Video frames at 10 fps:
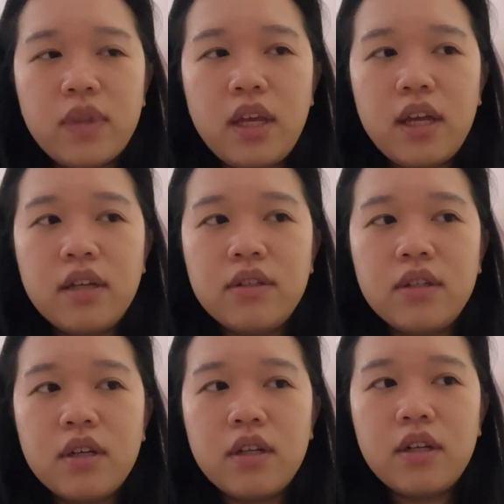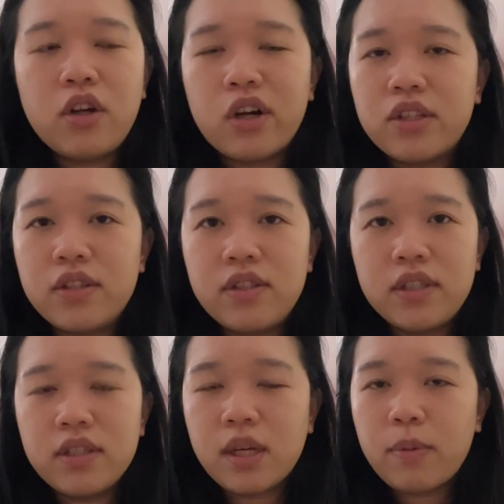in
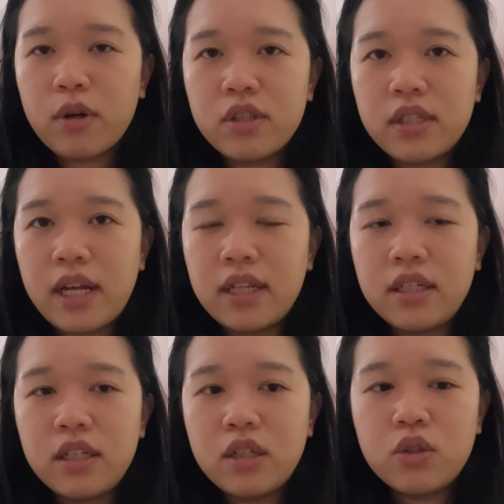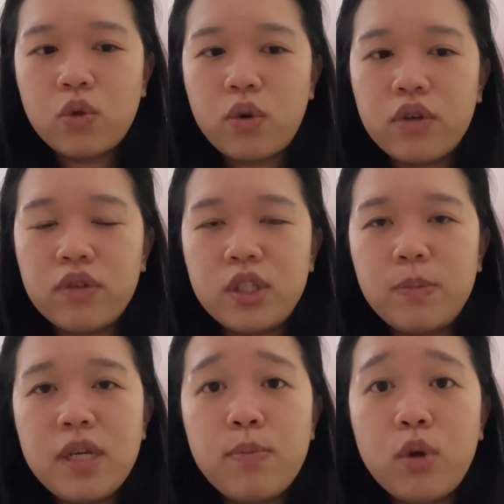narcissistic personality disorder, these
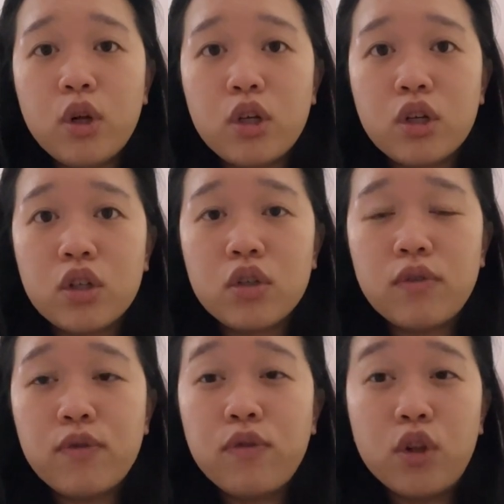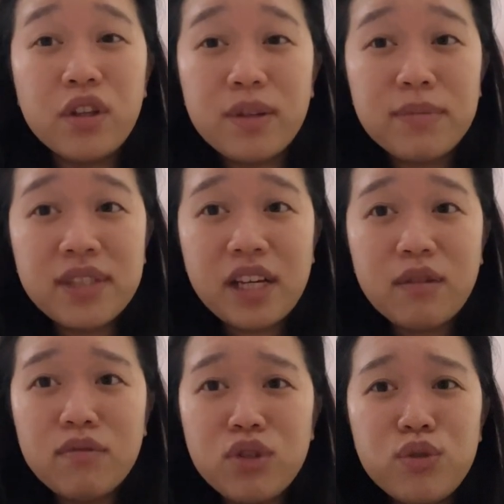people are full of
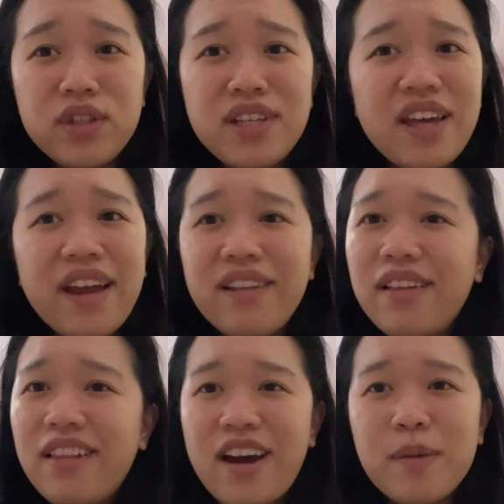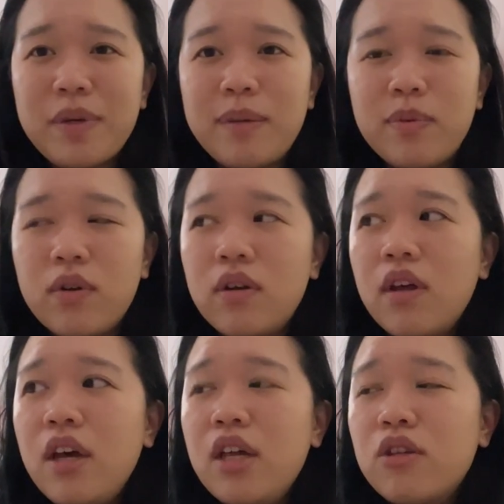themselves. You see that in a lot of people.
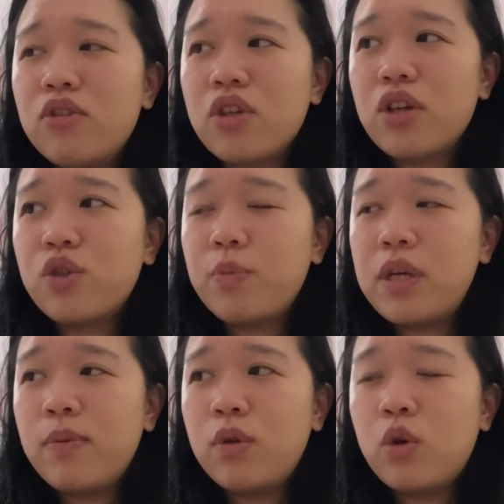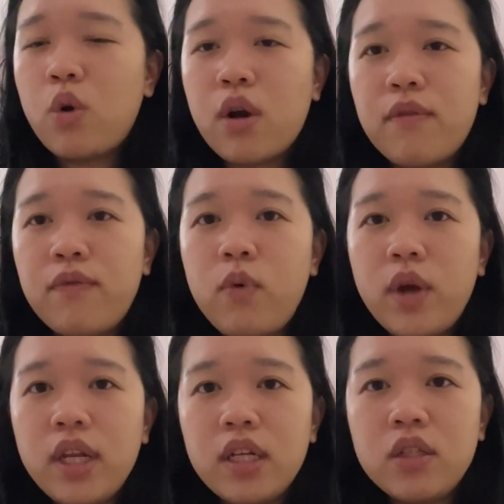There's also people who are
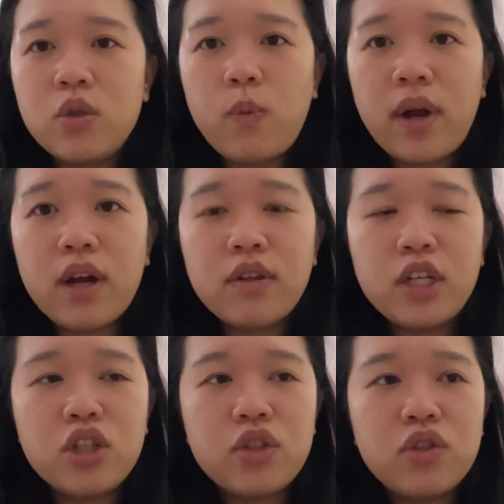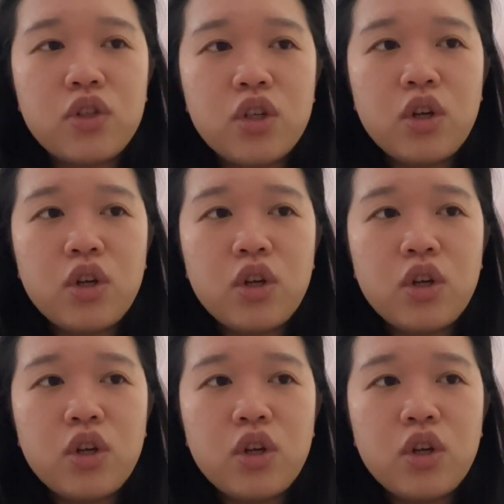avoidant, where they just